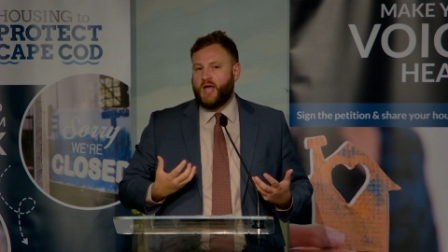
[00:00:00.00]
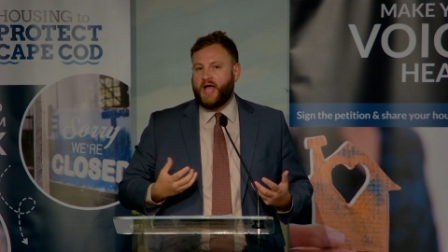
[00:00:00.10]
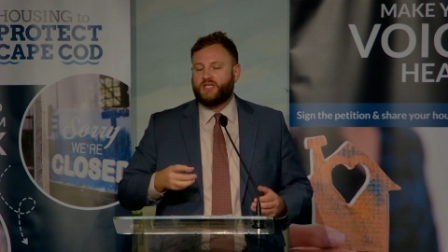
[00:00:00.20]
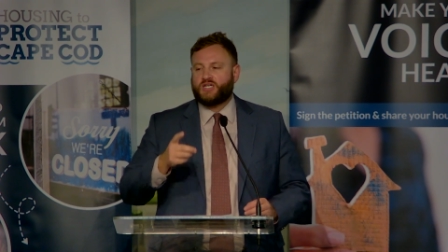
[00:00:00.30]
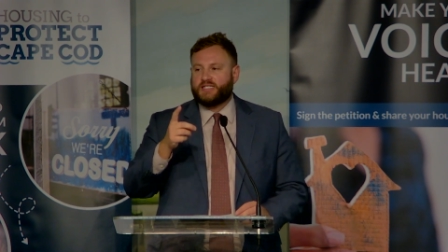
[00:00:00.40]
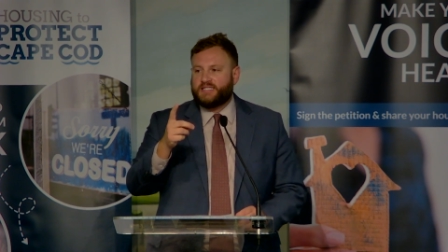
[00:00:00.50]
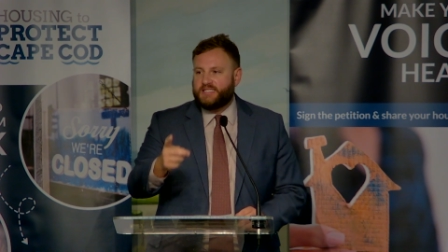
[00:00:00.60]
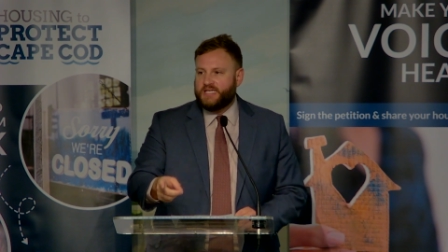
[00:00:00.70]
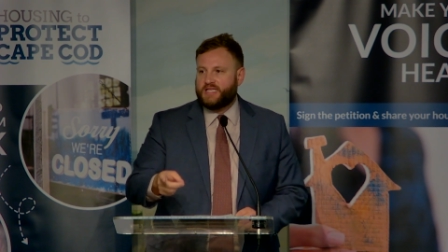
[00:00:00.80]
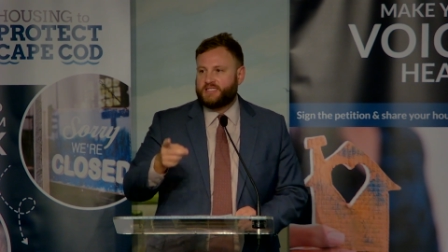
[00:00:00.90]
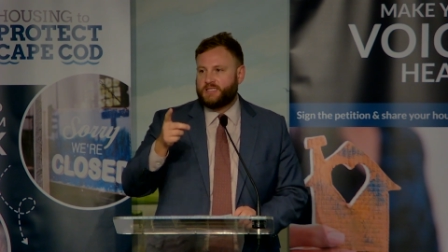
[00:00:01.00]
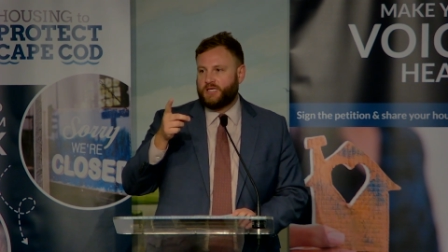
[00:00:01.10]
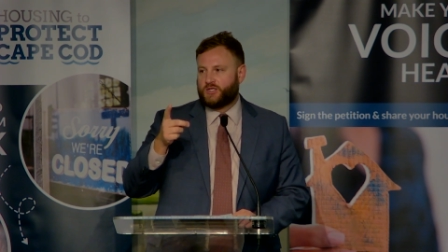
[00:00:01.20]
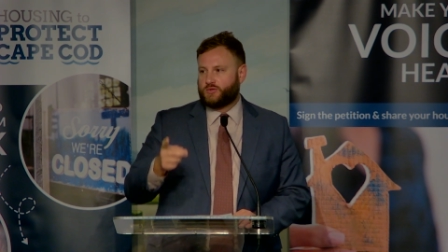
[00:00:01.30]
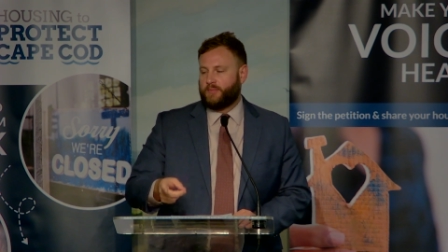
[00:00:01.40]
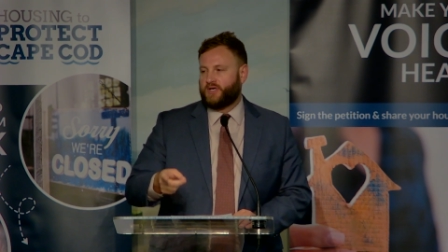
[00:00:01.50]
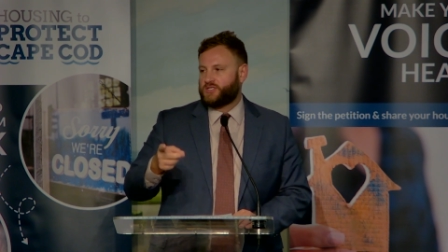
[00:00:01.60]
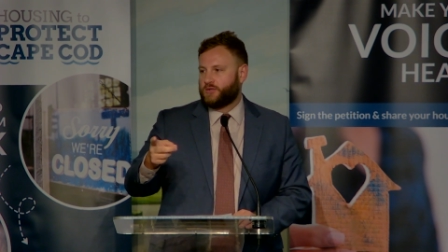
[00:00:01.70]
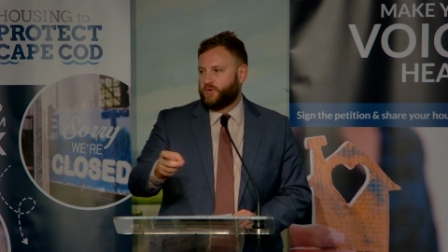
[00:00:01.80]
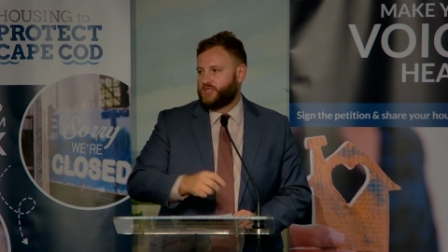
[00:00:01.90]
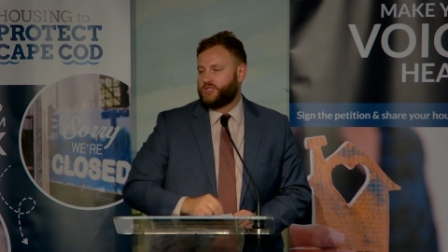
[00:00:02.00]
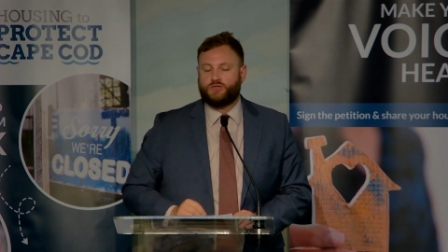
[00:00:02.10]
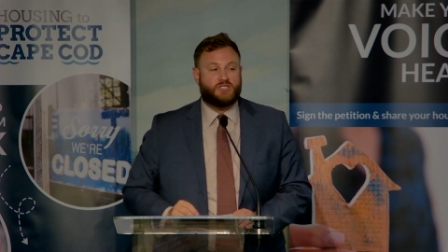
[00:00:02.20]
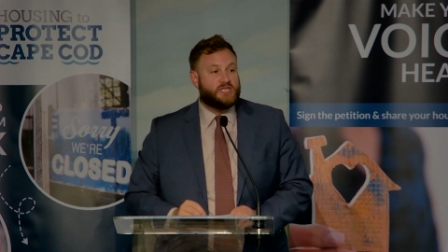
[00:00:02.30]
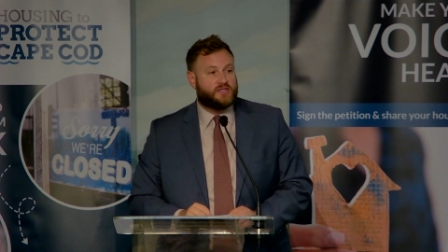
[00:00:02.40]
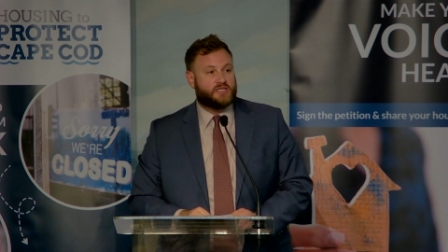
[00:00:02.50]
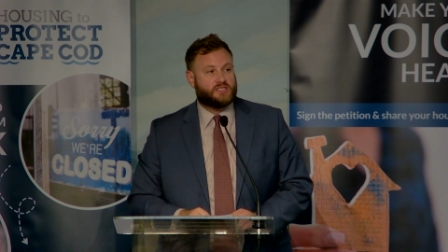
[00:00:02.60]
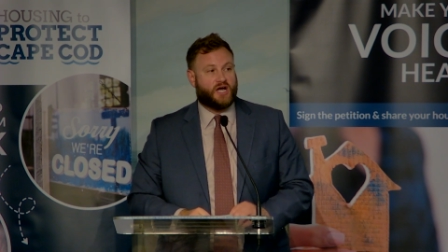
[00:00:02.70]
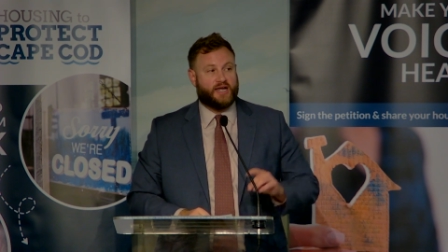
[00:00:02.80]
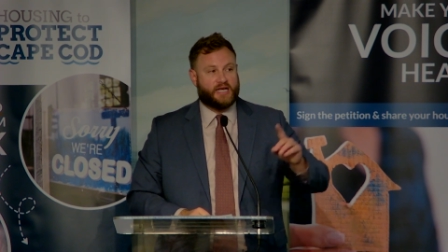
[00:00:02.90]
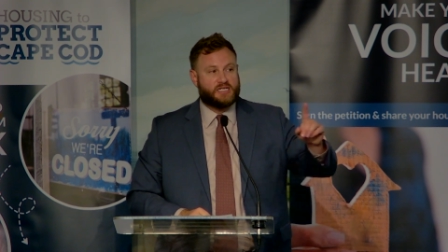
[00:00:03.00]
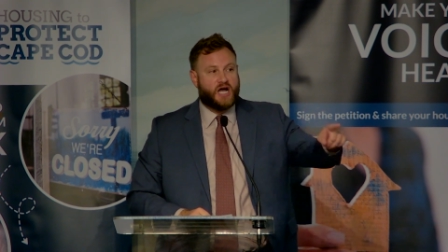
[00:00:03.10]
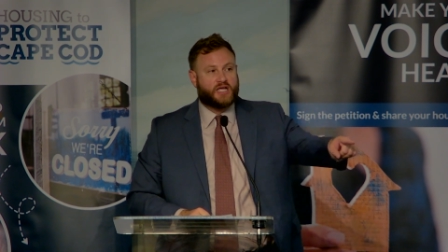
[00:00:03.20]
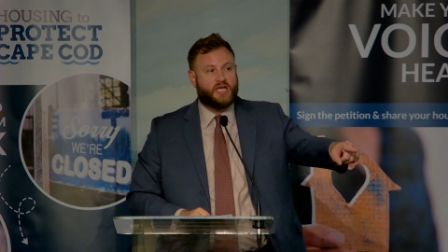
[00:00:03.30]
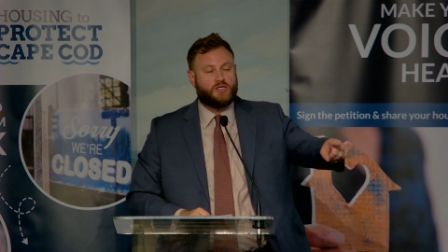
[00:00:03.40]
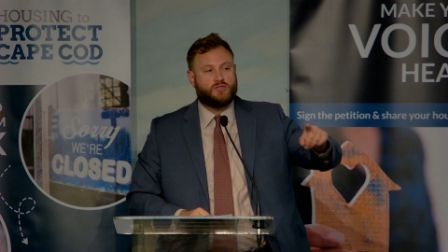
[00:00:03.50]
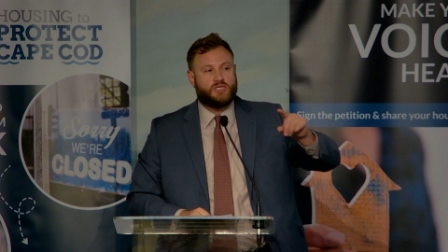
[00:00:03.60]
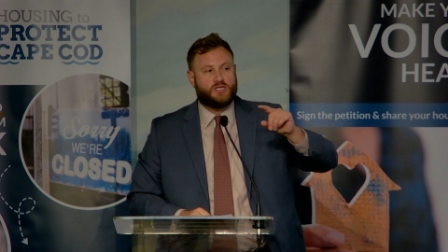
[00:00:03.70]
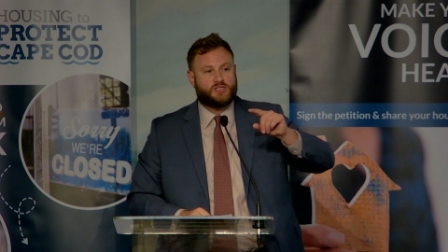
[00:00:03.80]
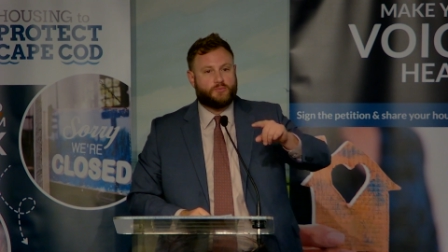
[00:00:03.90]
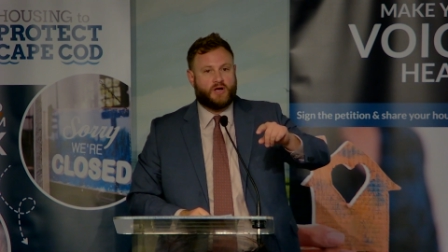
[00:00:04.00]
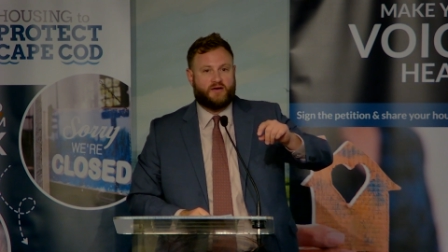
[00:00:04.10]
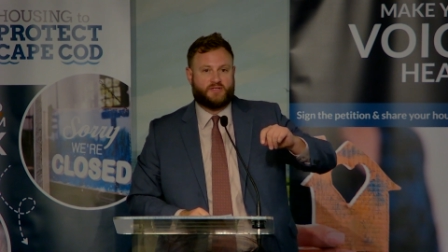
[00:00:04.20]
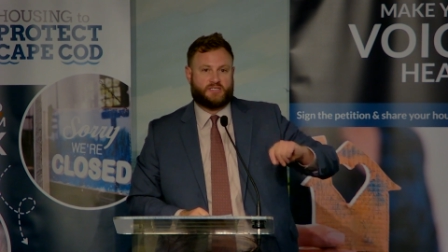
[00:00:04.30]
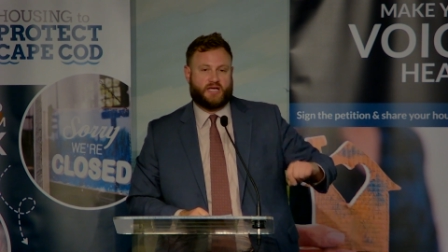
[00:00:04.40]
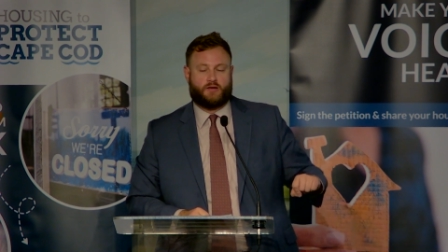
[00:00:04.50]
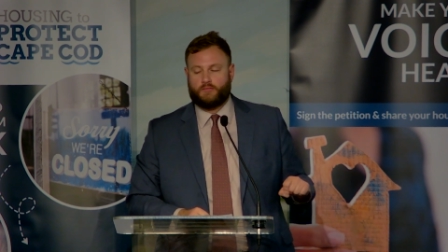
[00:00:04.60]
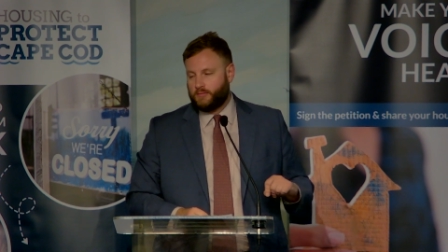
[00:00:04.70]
And you can see this in the extremities in the region. You see this on Nantucket and you see this in Provincetown.